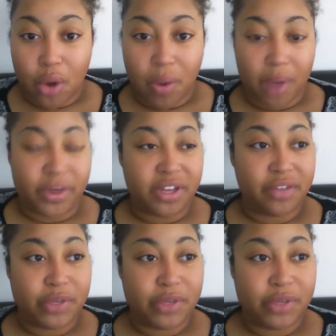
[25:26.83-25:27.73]
Why would he
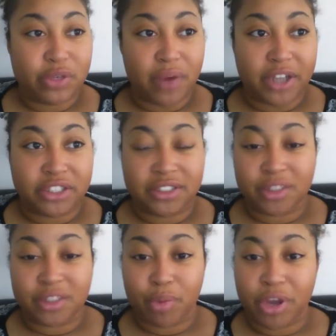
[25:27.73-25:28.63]
give you
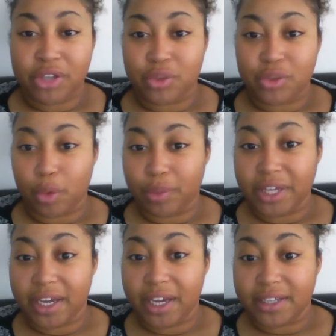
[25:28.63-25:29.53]
directions to bring you to a
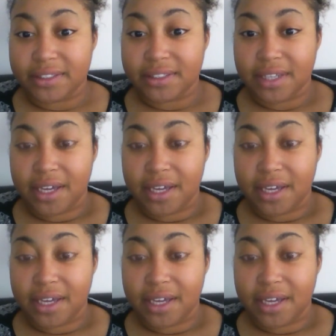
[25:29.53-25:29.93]
place